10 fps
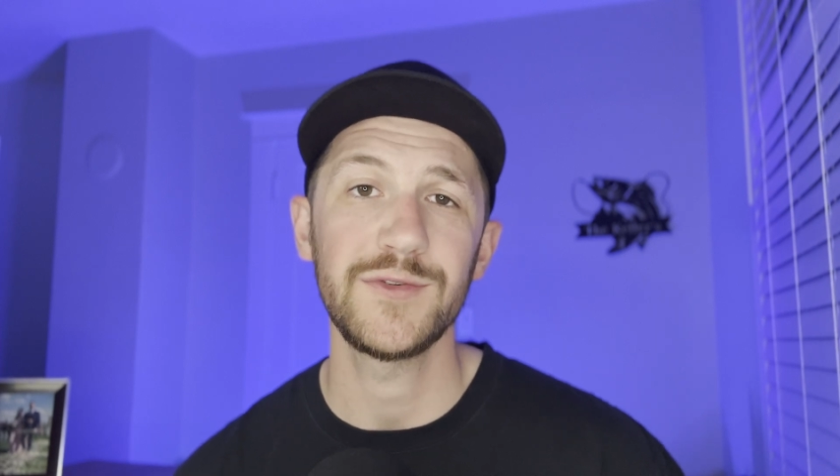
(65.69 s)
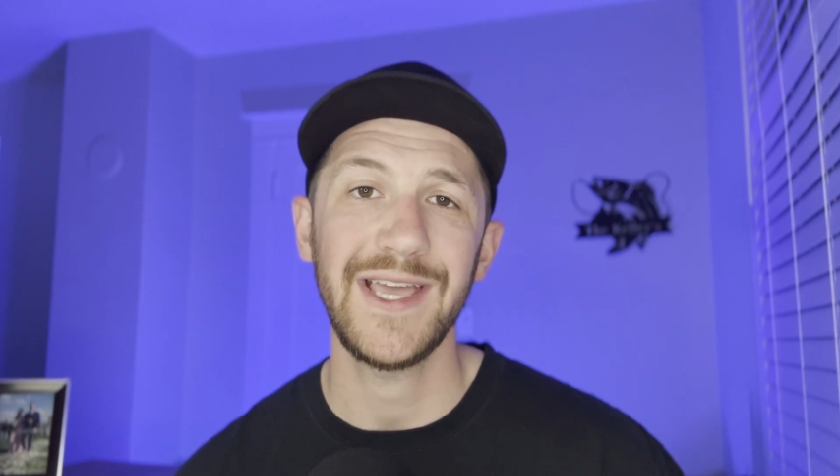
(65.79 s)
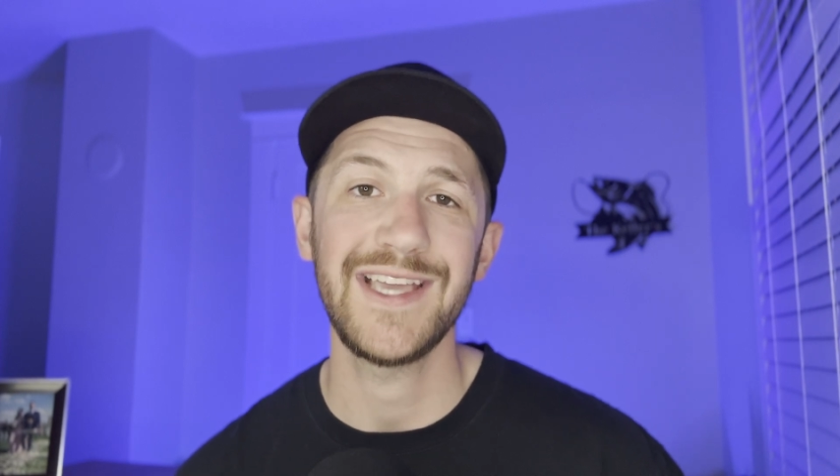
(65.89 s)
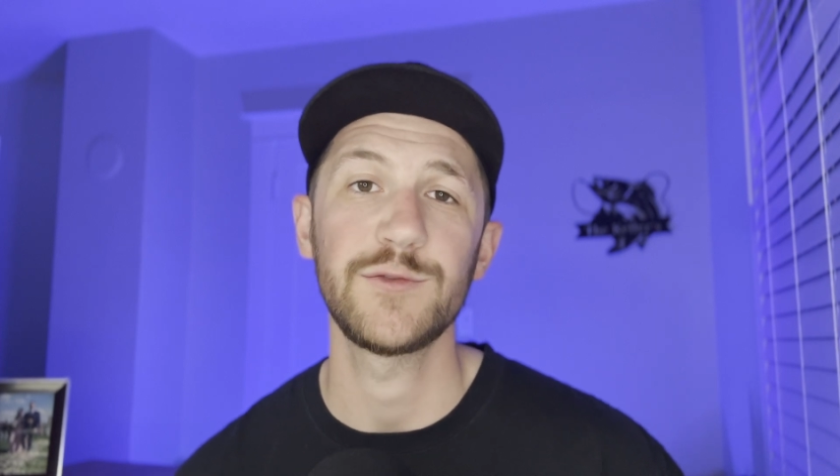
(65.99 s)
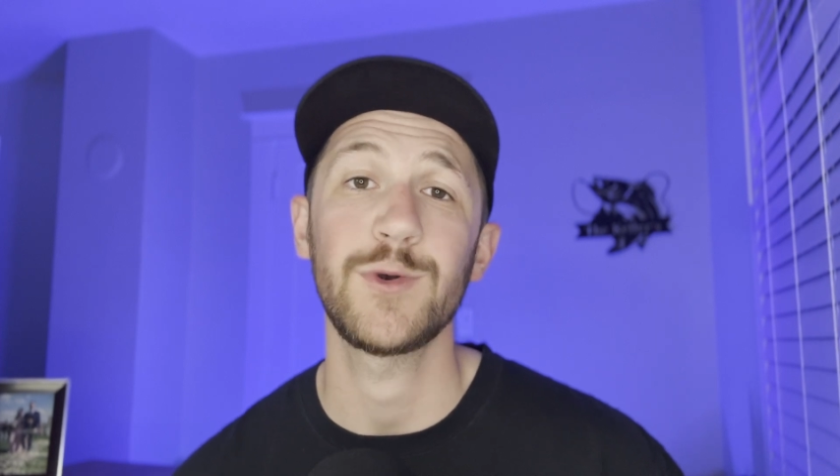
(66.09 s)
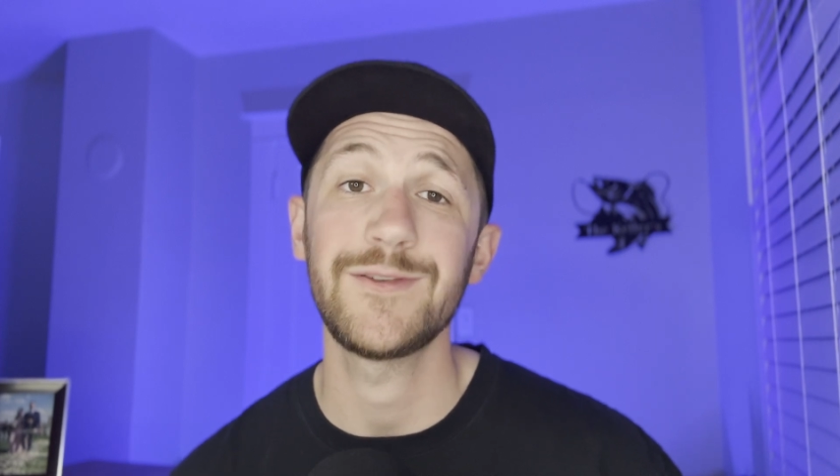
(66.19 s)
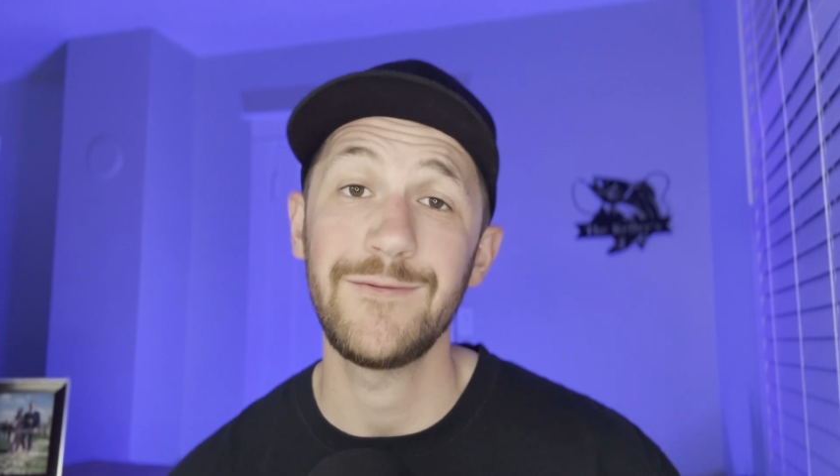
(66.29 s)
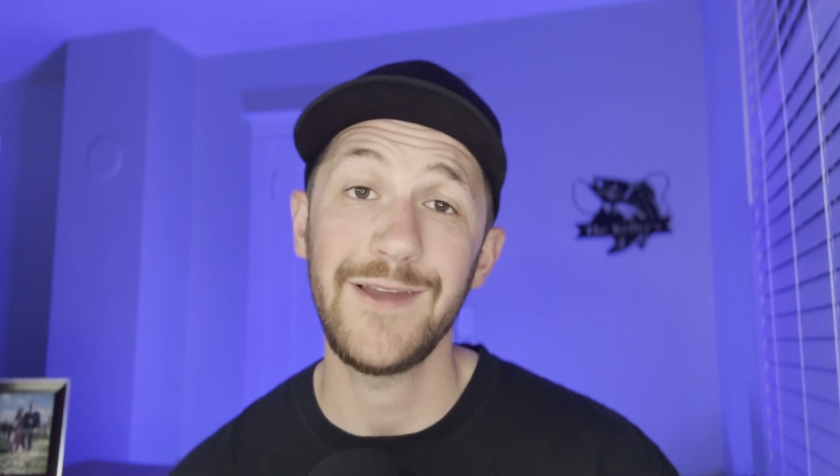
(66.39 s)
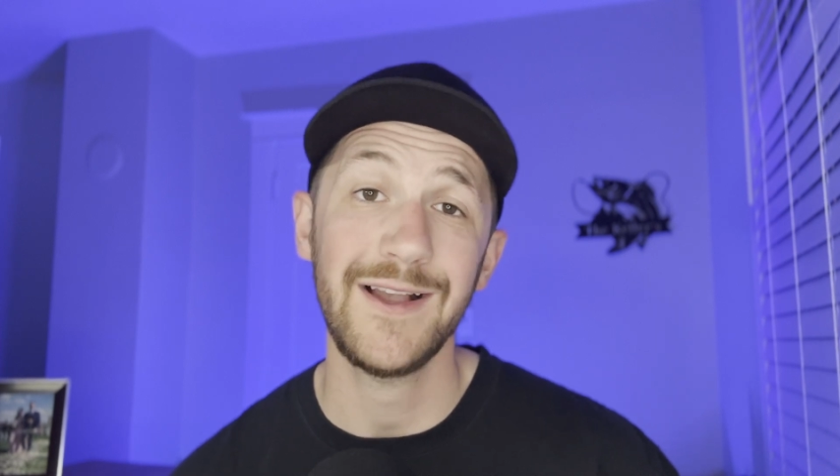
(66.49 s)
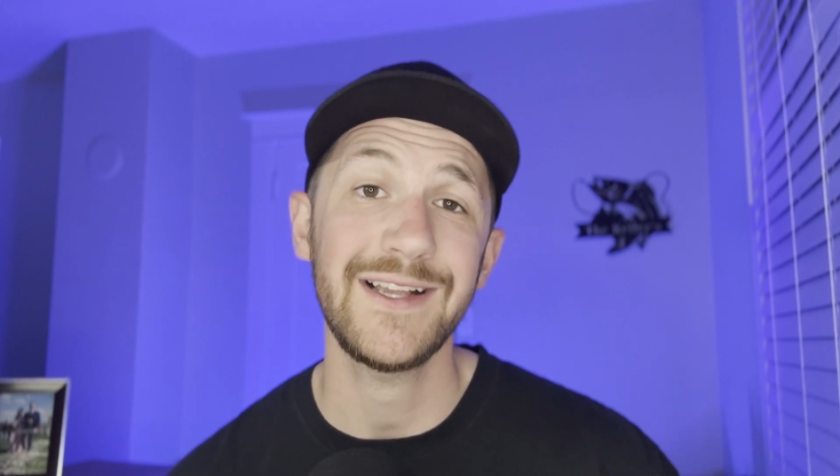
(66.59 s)
days where it's
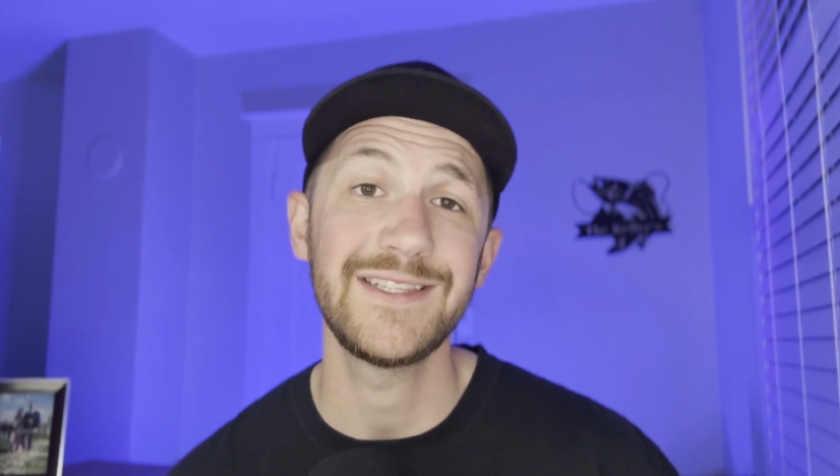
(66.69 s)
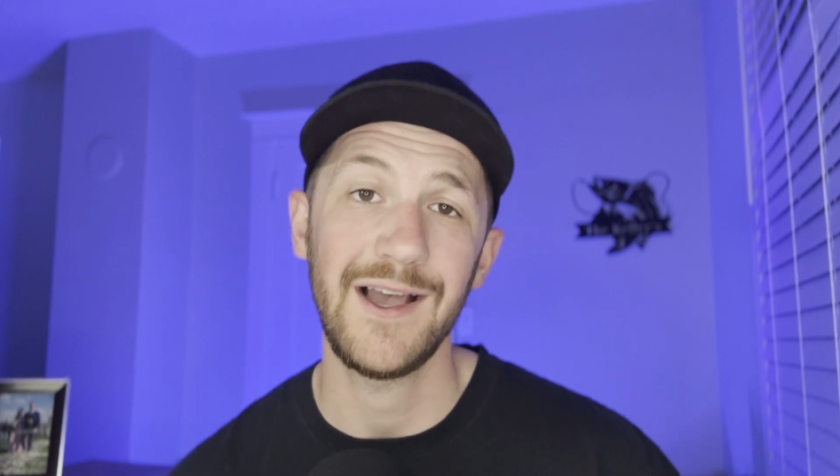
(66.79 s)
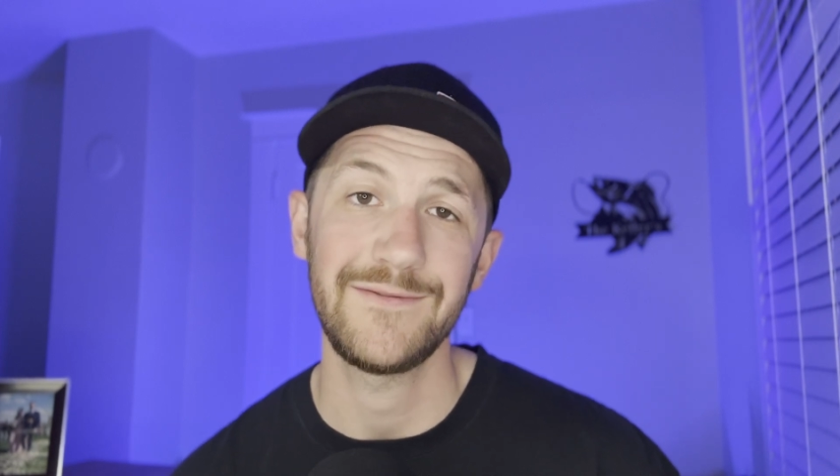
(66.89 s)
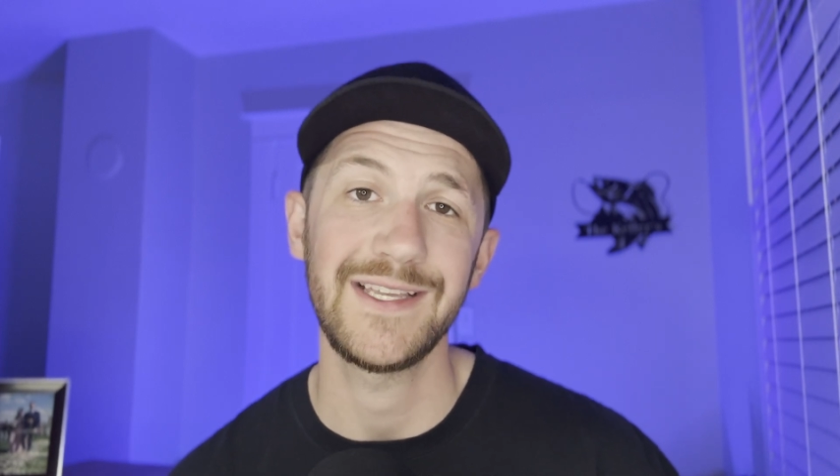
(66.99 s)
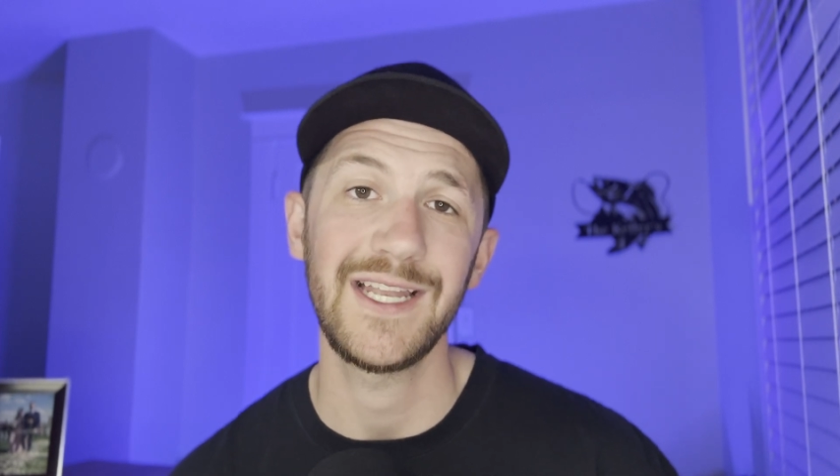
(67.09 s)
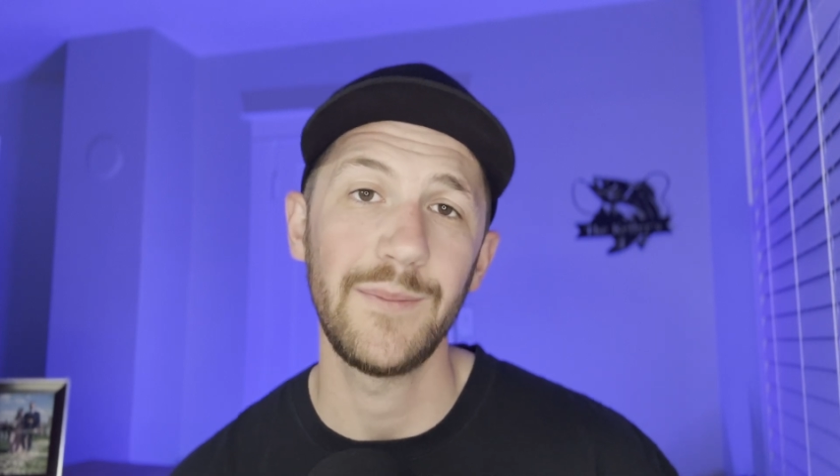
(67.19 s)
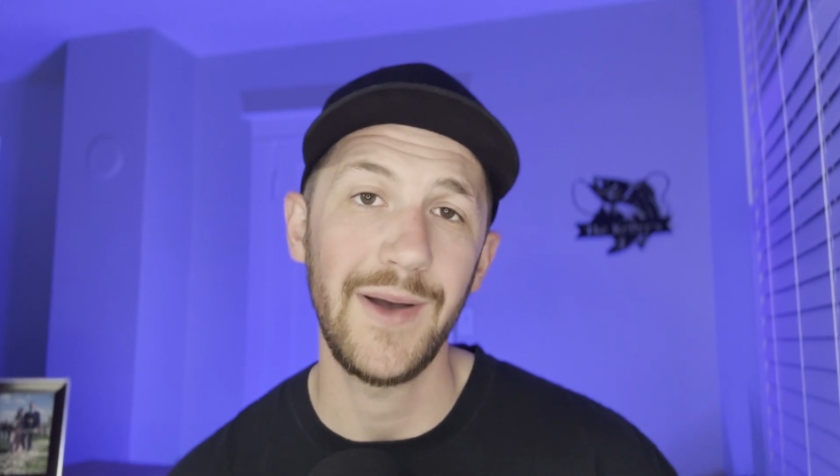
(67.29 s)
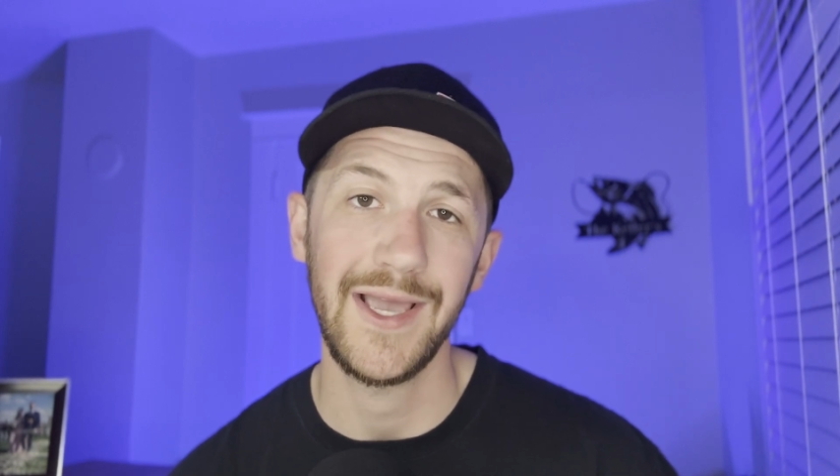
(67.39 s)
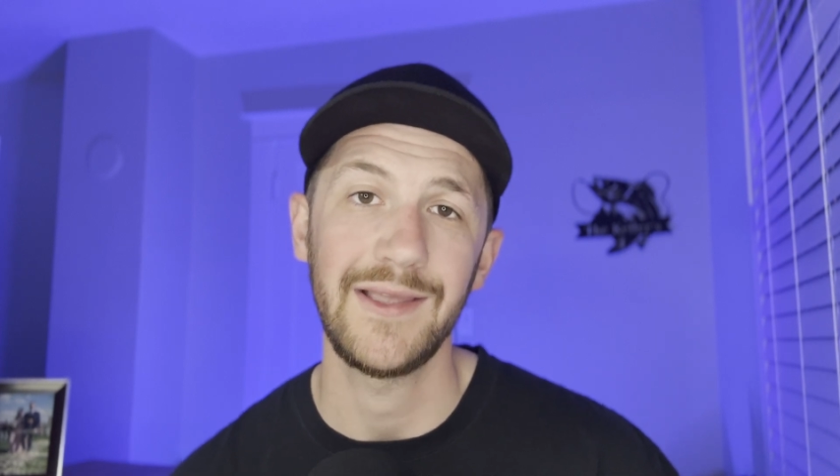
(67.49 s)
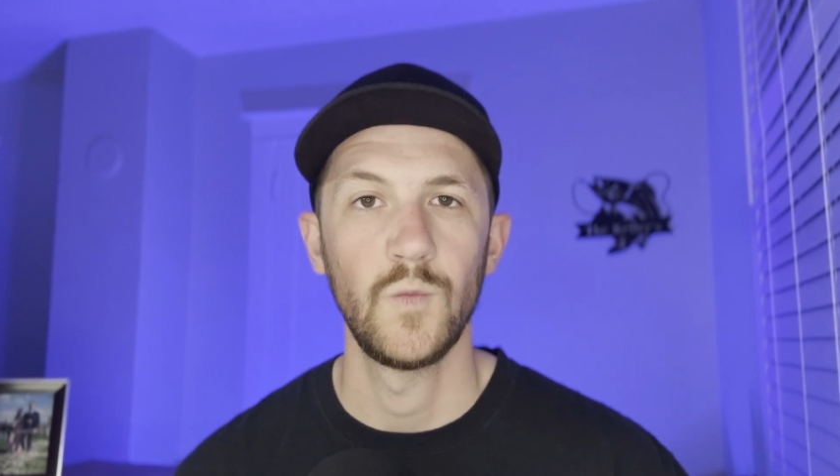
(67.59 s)
very tough to get a bite.